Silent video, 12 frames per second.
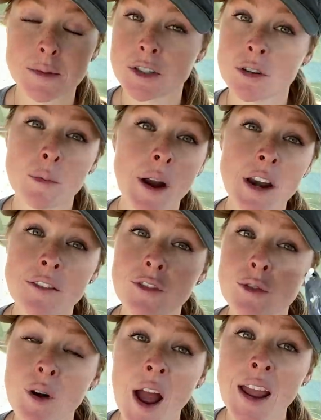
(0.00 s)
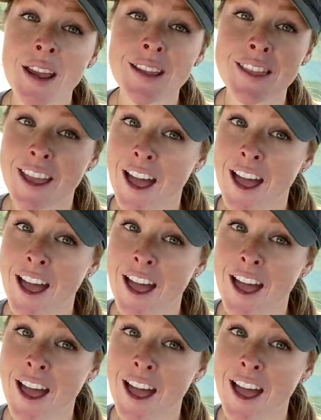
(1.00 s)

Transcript: Still waiting for Ryan, the